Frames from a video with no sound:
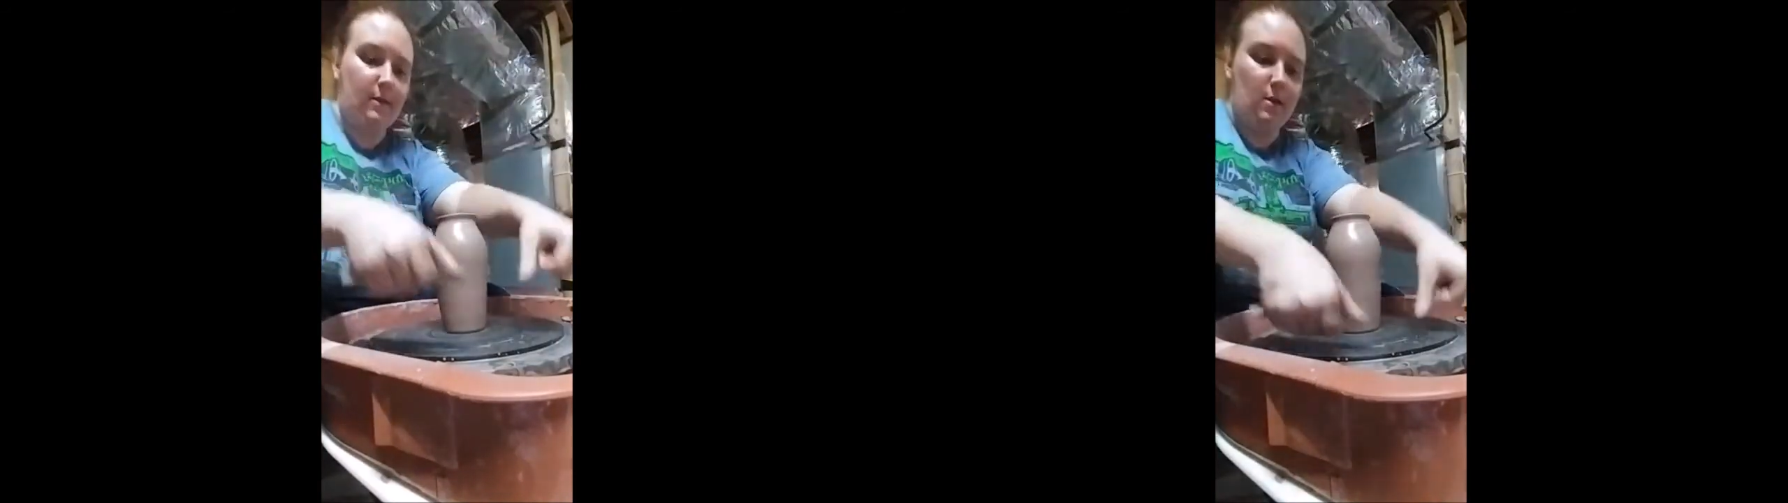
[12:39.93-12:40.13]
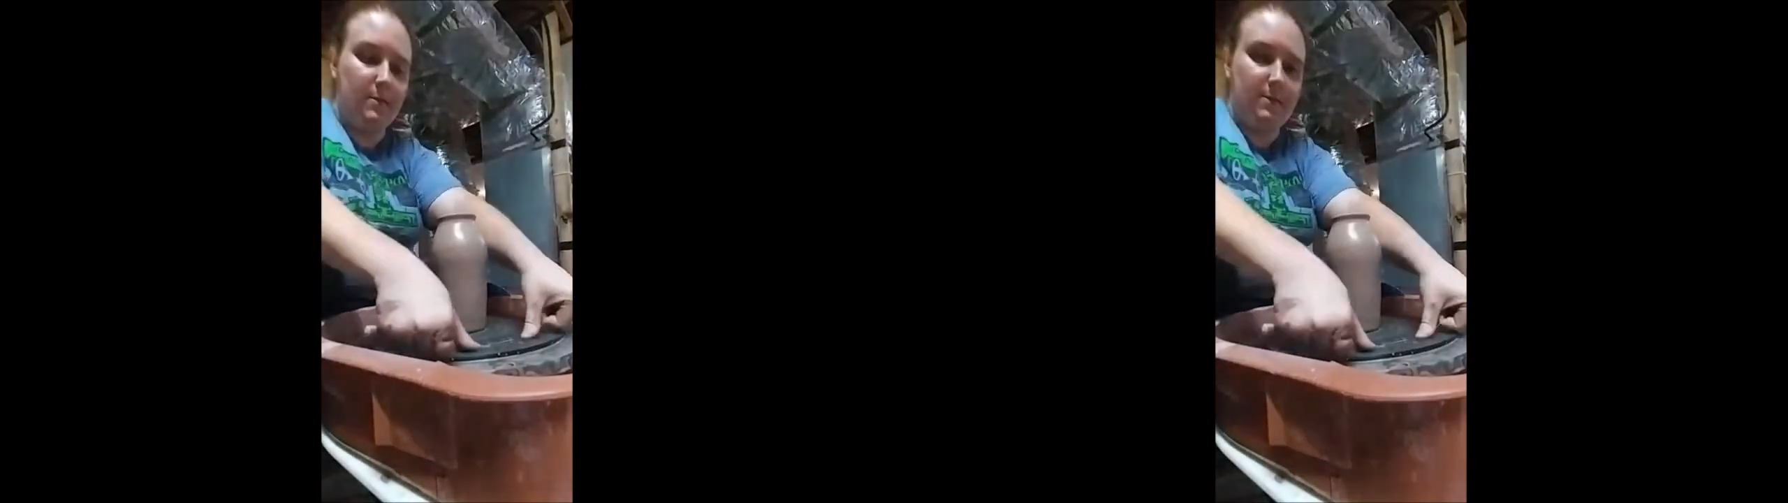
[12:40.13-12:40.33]

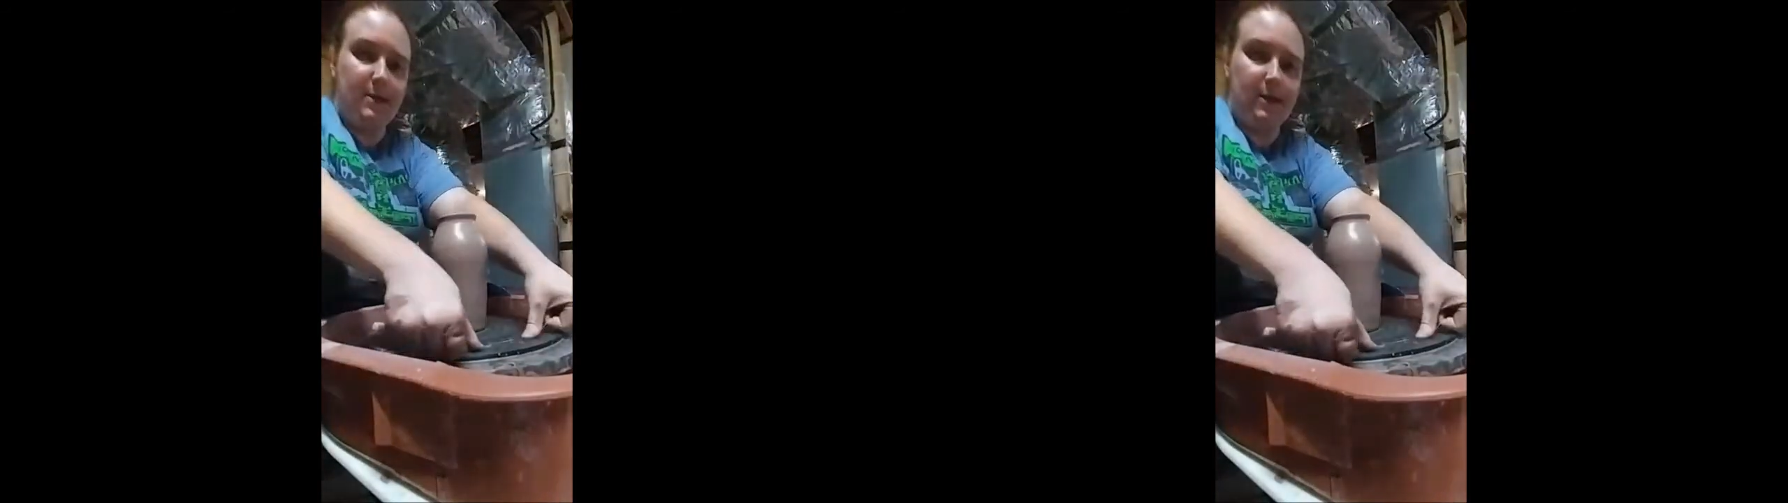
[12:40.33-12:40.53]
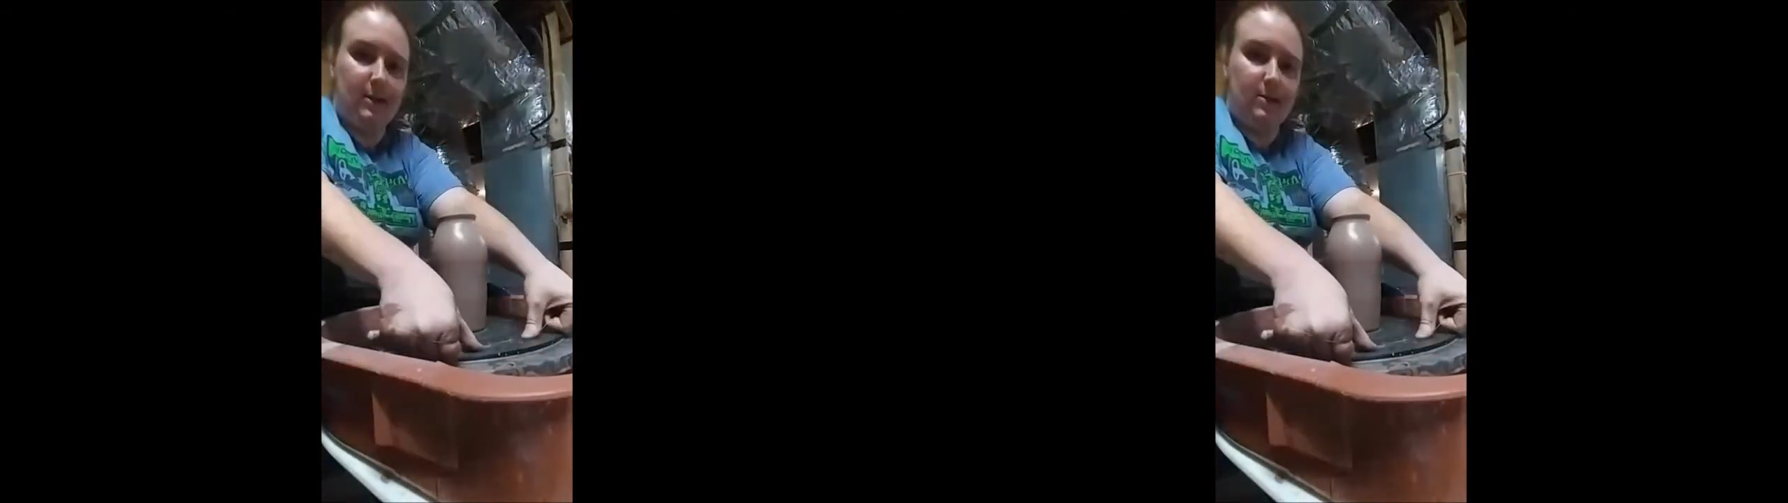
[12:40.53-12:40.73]

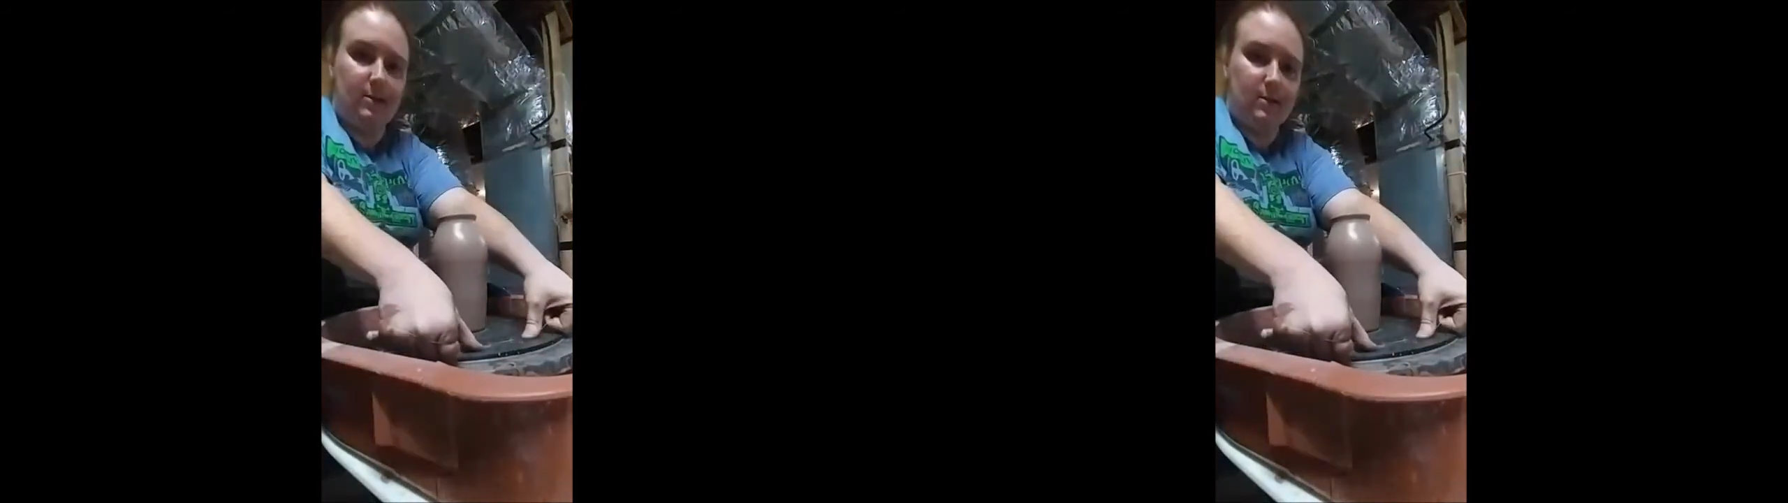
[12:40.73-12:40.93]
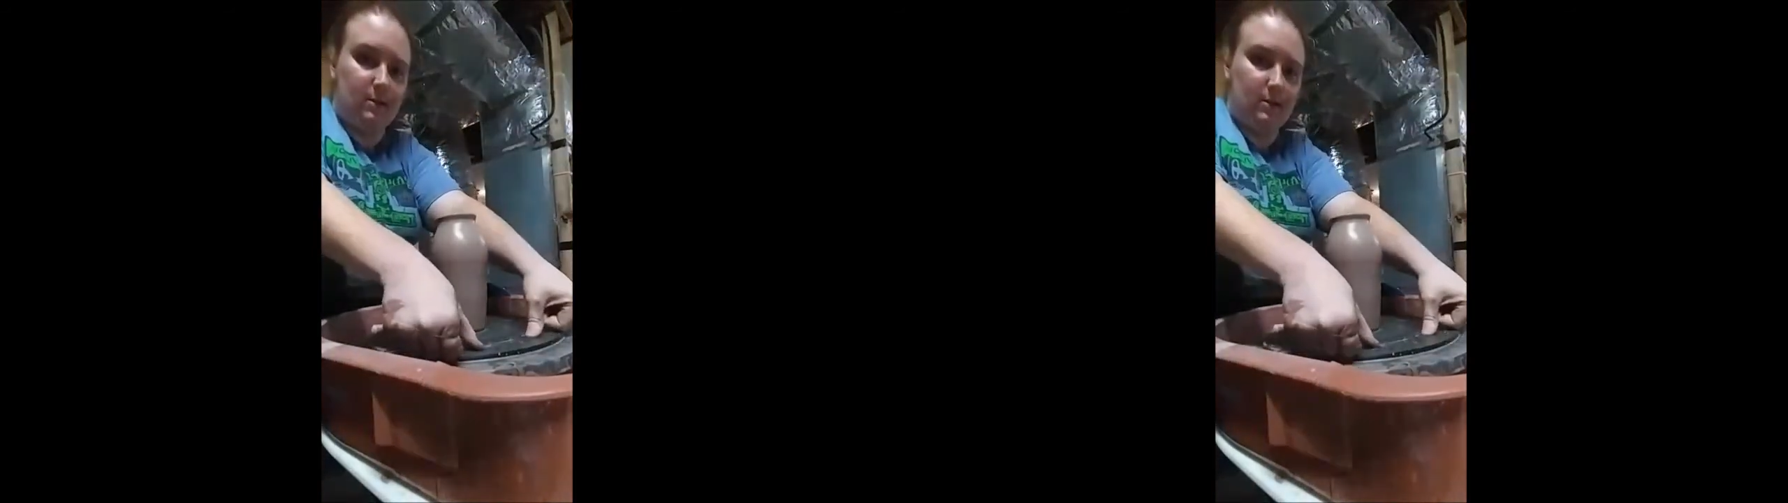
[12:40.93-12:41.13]
thumbs
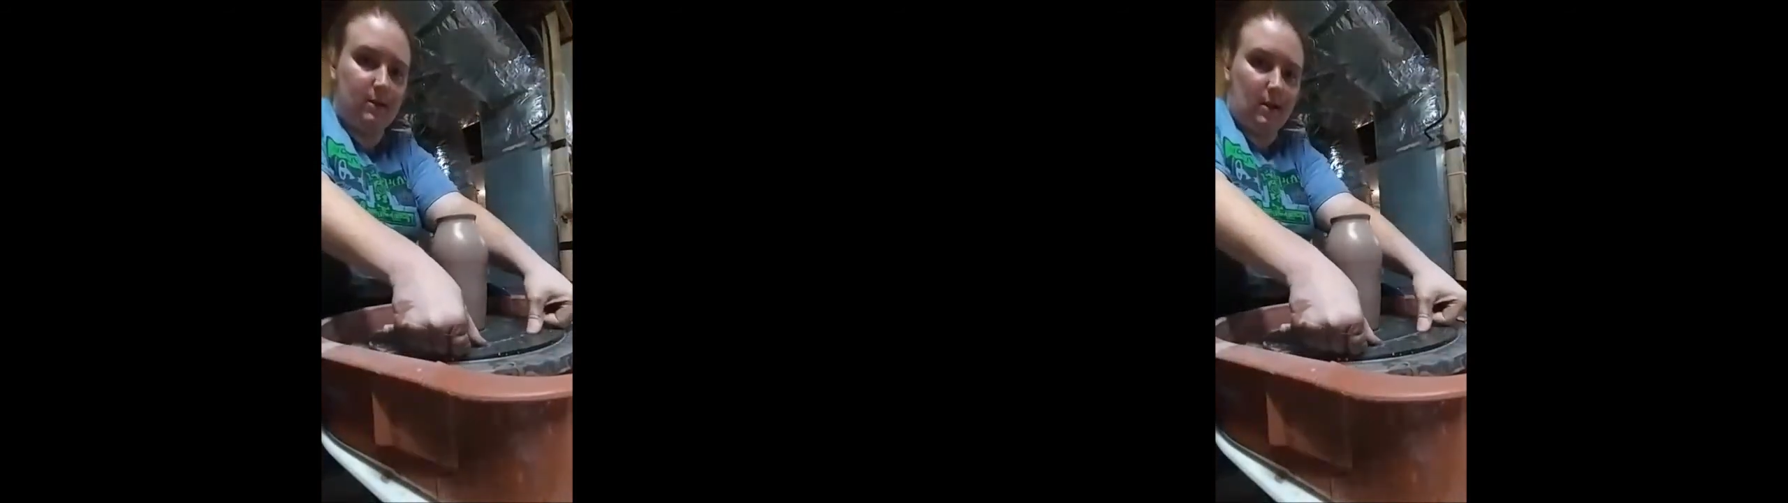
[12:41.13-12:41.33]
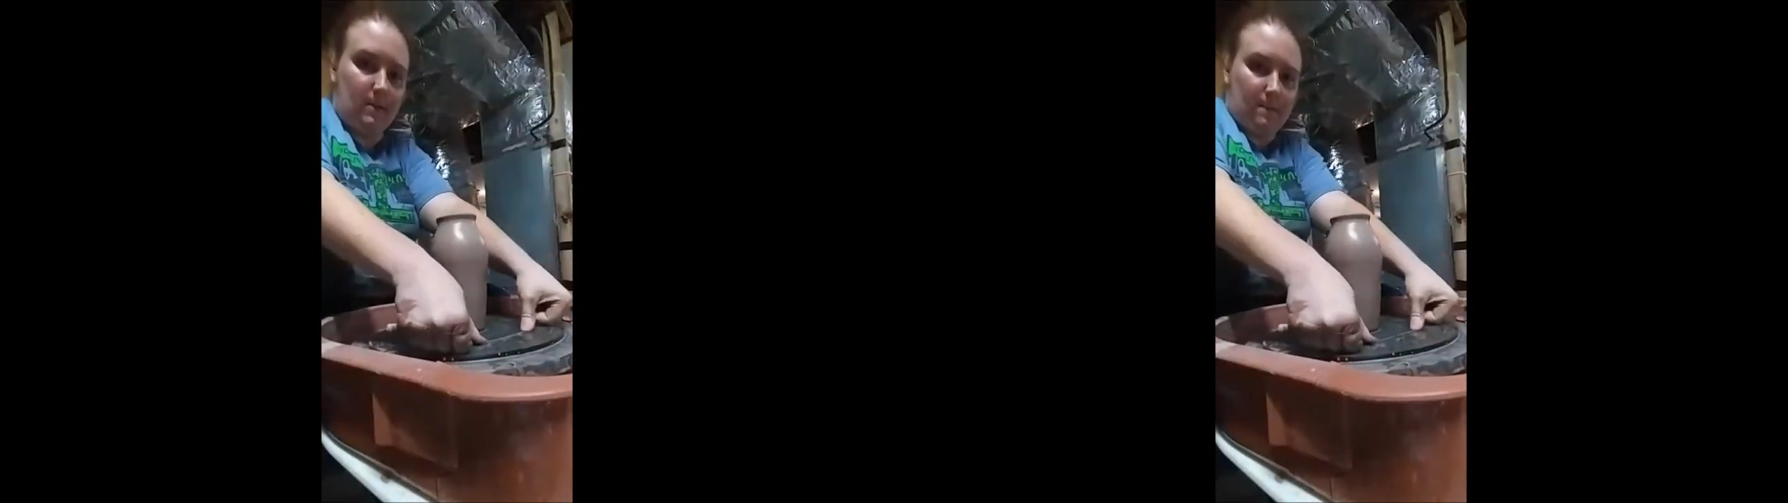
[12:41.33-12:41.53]
against
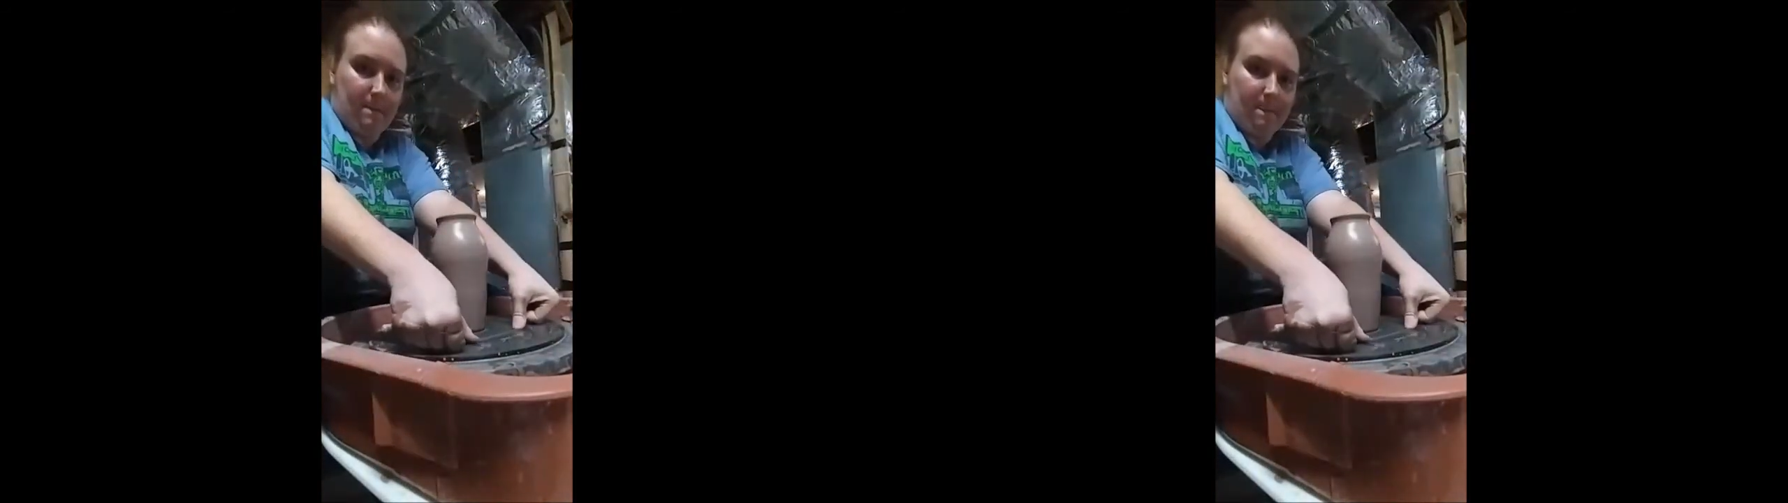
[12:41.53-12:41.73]
the top.